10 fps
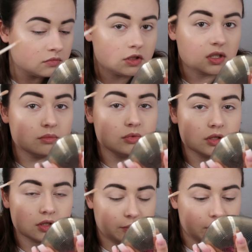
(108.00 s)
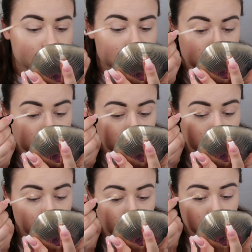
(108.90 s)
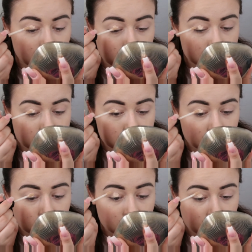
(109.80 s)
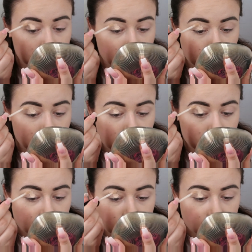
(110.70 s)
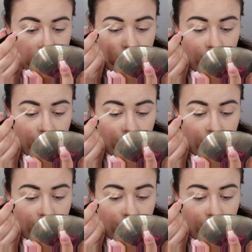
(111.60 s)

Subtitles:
So I'm just going to put concealer on my eyes as a